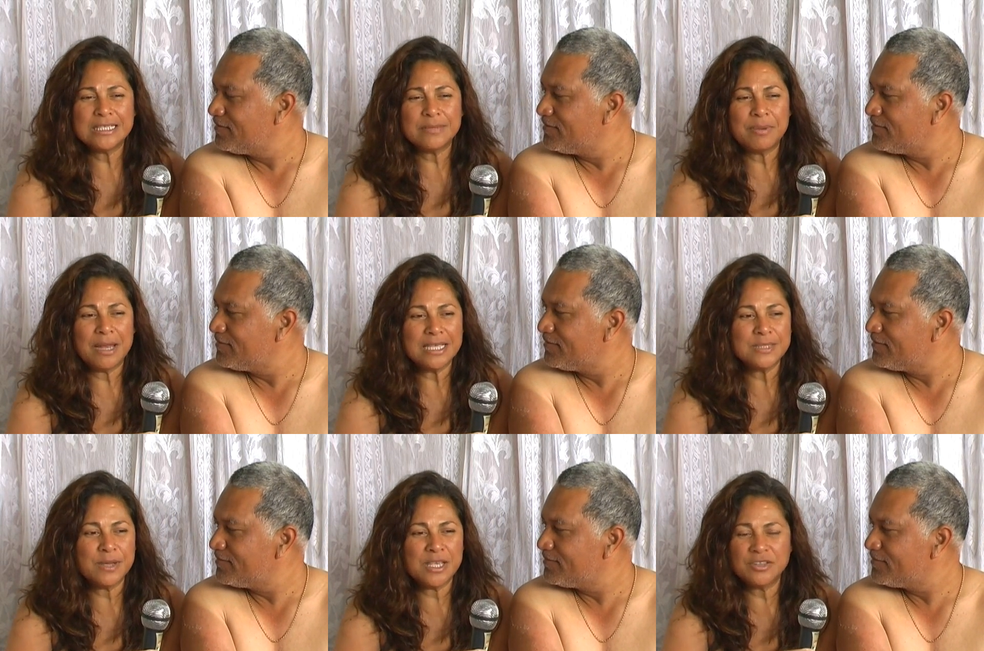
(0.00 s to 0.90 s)
Speaker 1: It's a
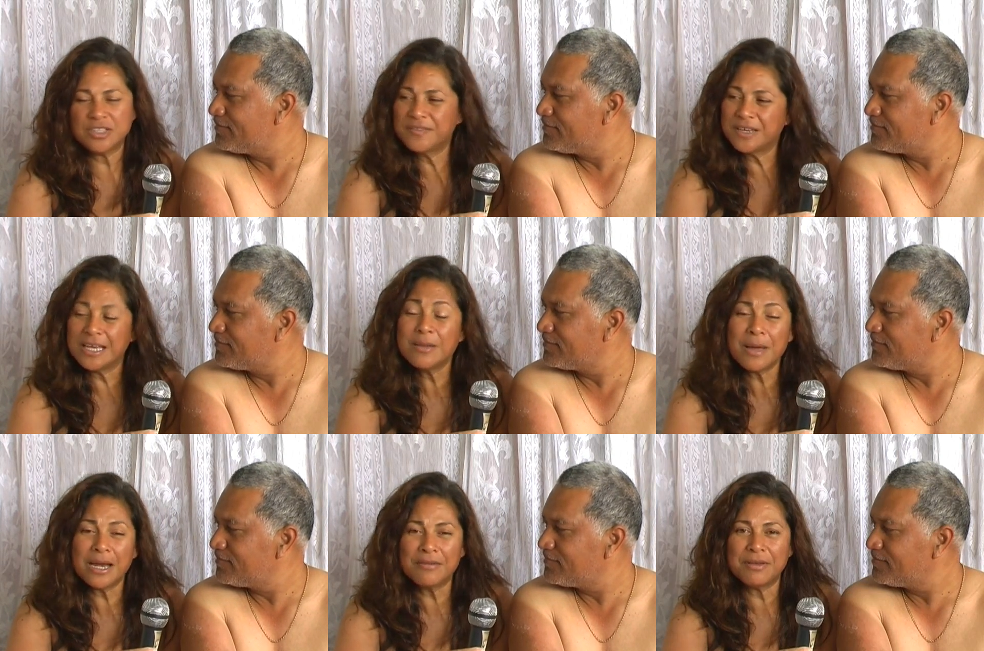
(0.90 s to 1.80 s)
place where you just forget
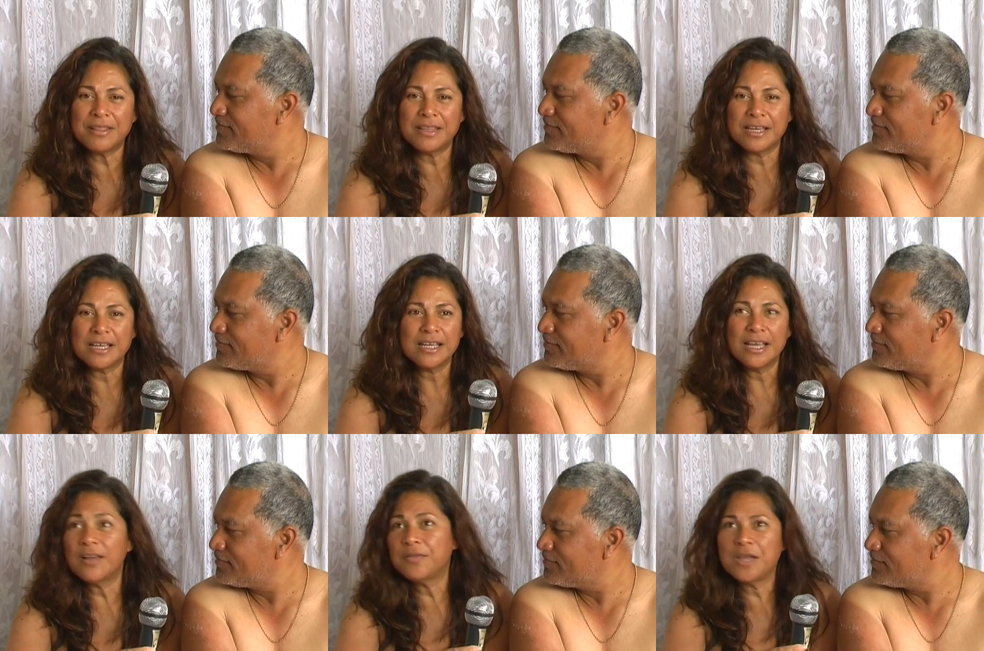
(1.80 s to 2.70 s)
about everything
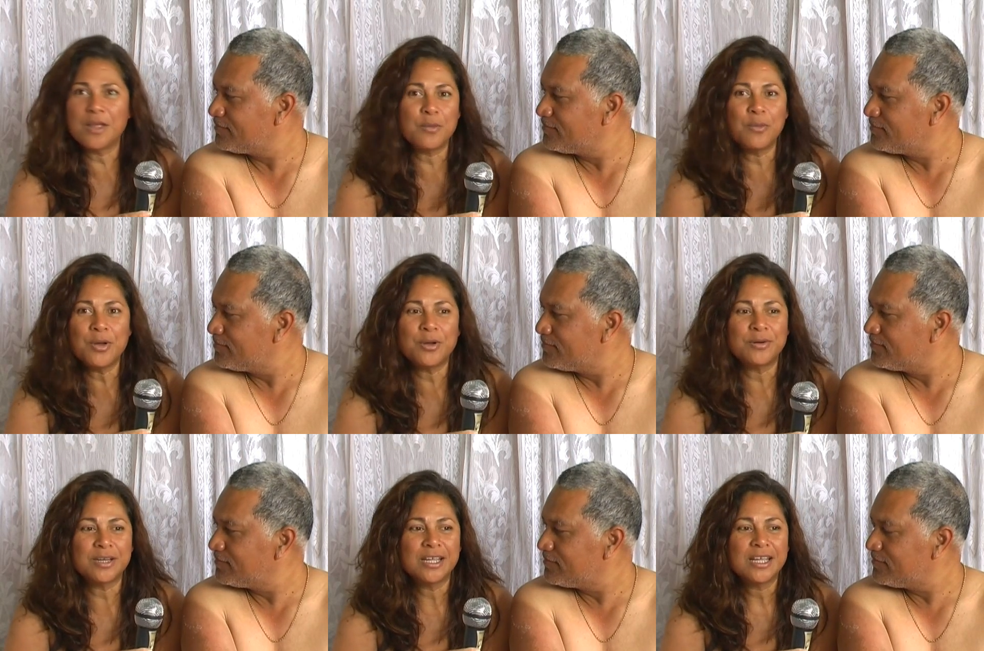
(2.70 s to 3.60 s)
mm. out there in the
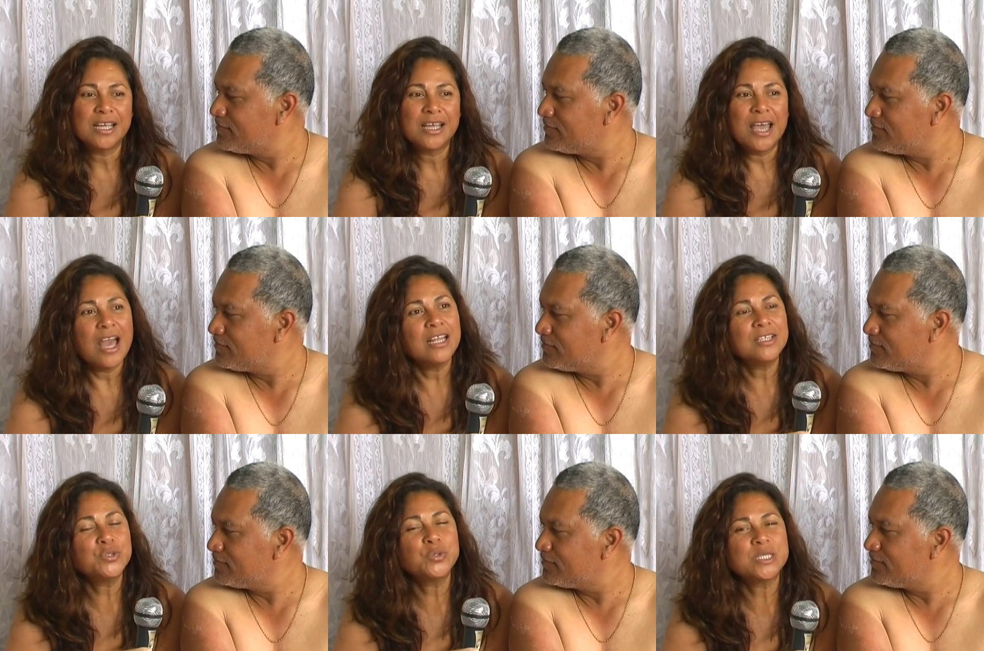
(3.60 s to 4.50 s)
world, mm. and
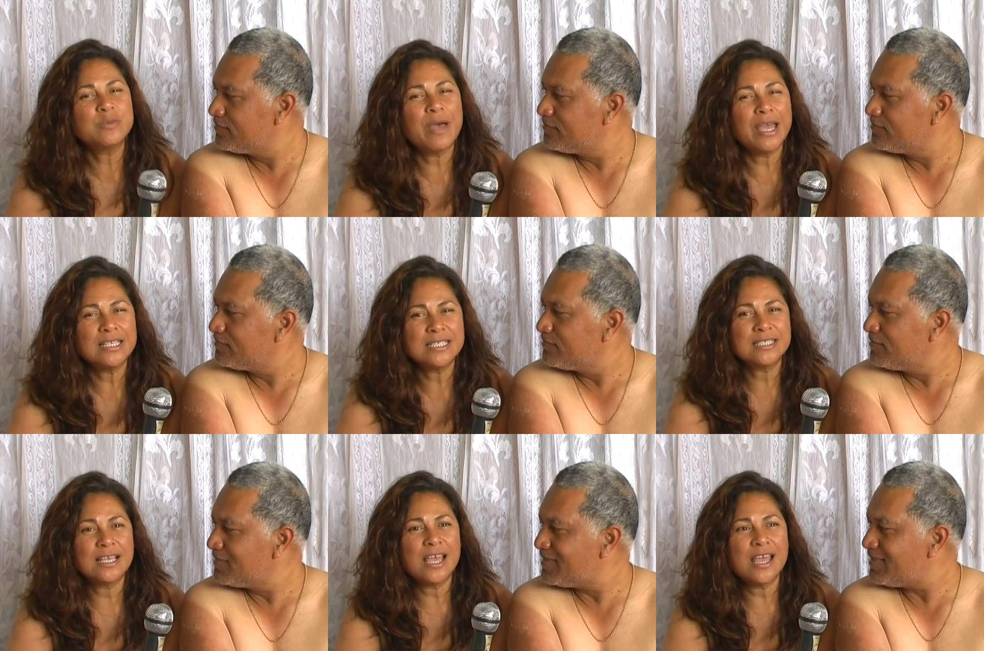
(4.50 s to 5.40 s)
it's your
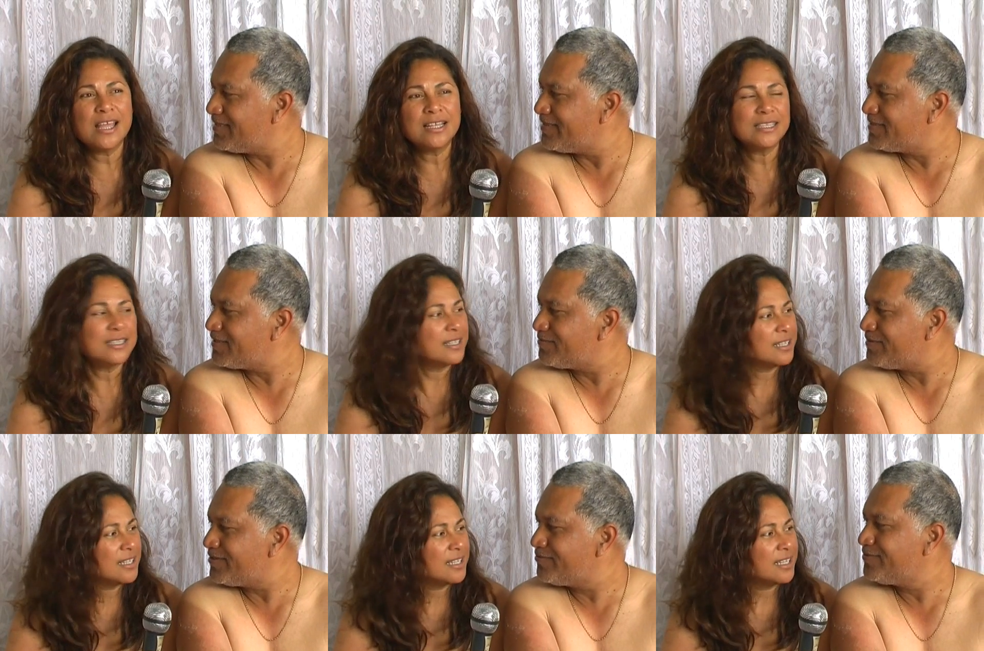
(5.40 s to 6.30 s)
space.
Speaker 2: It, it, it's a
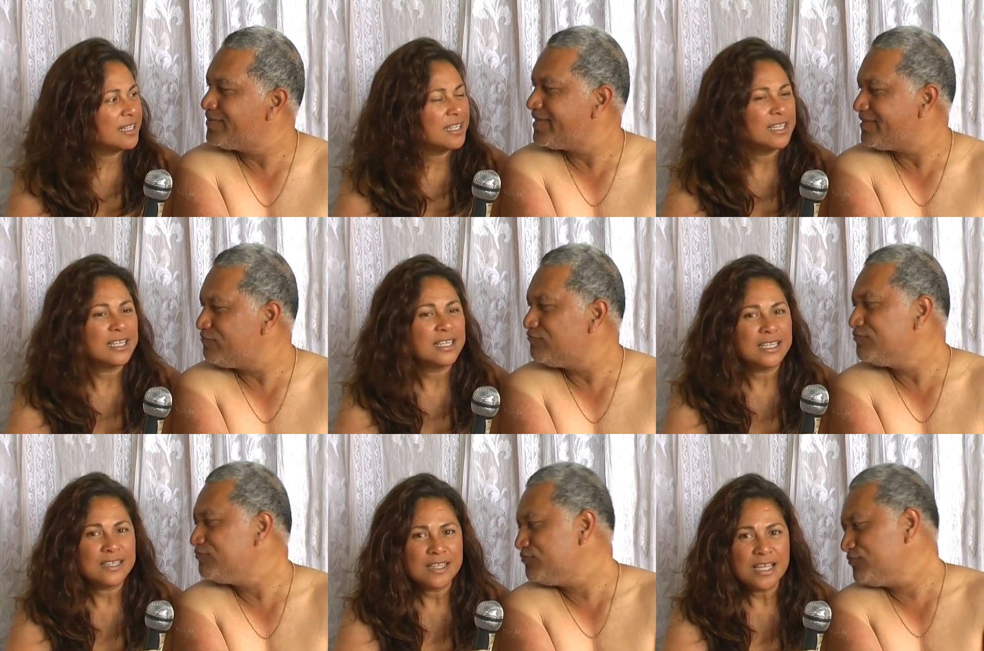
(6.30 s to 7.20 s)
space where we can.
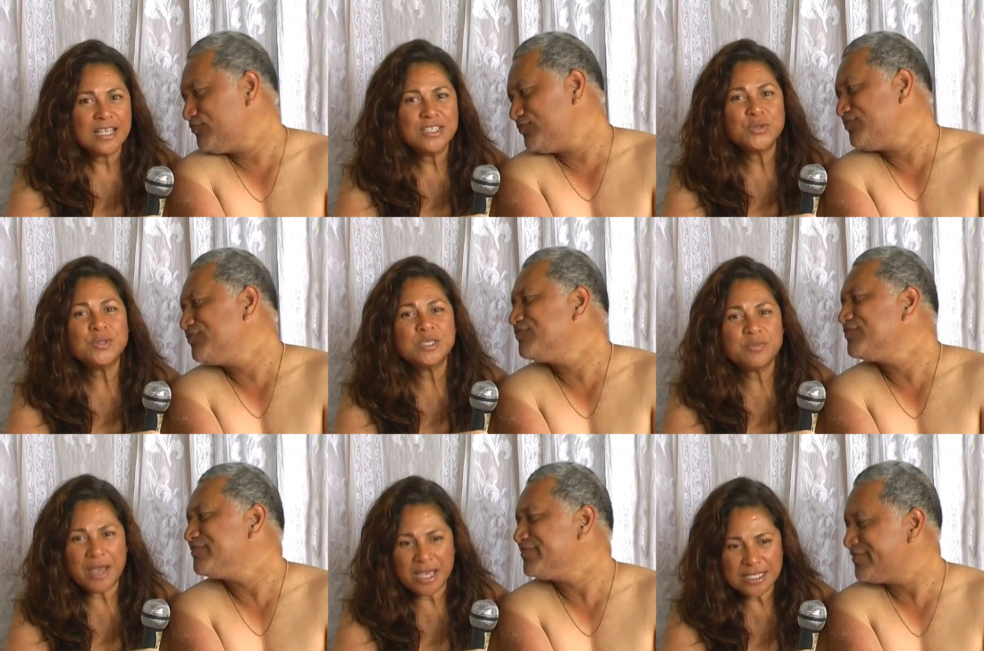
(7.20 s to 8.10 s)
It's your mm.
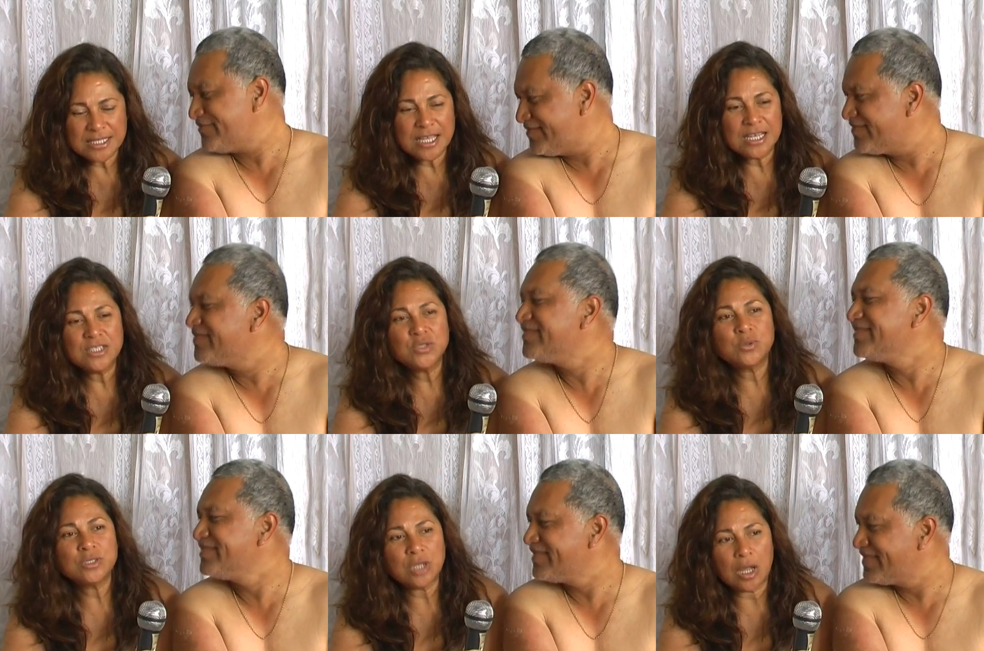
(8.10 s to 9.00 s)
space
Speaker 1: and it's
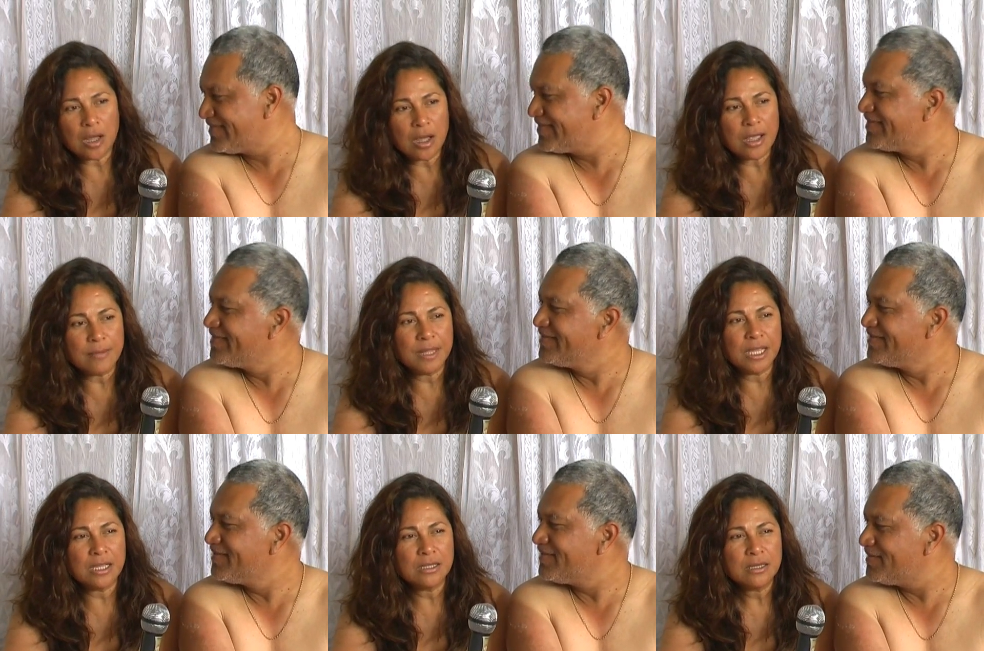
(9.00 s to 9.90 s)
your time
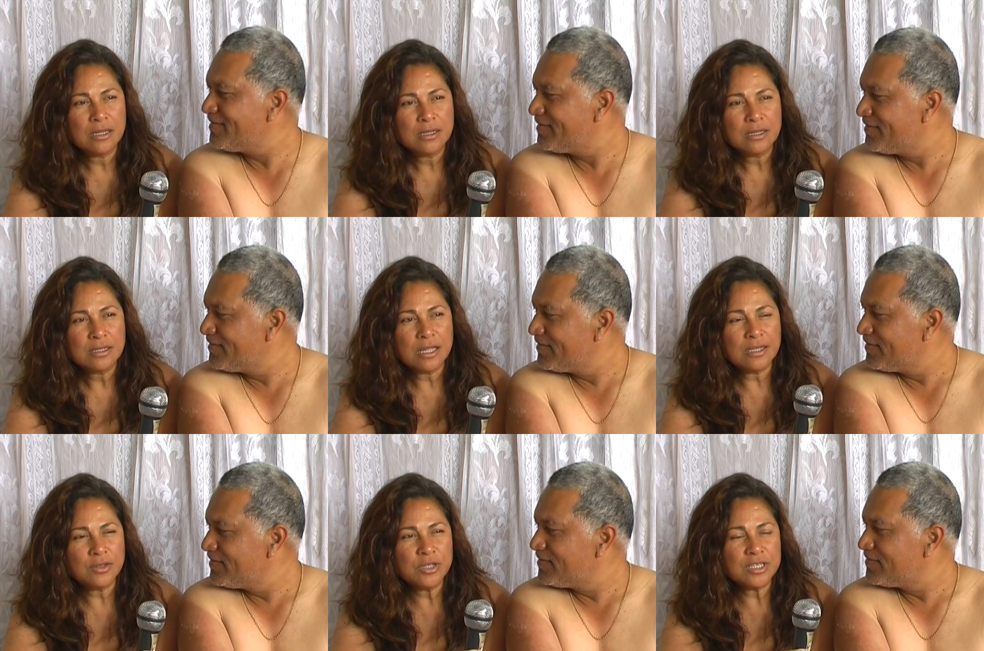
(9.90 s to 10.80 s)
that
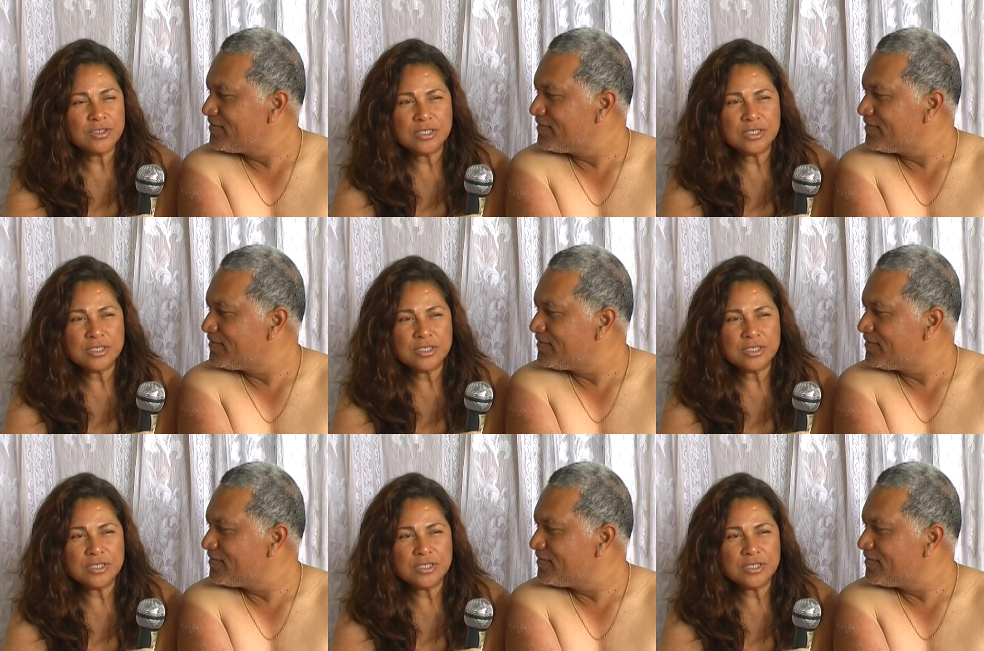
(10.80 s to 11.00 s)
that you can